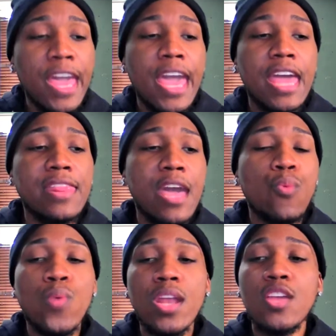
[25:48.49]
and that
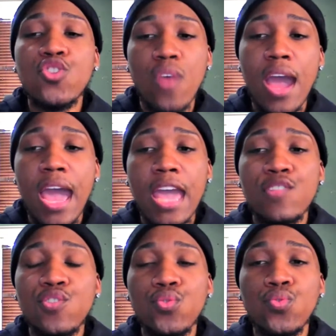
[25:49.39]
Wendy tried
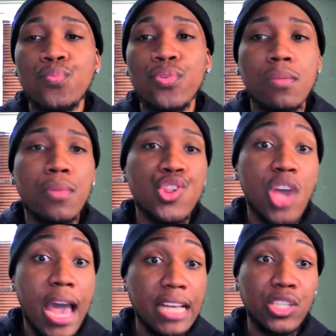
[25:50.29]
to pretty much
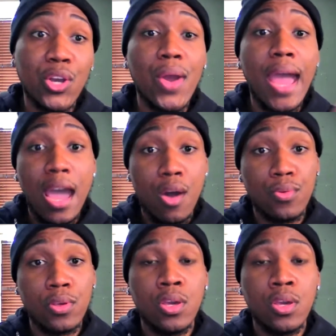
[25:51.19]
ice her out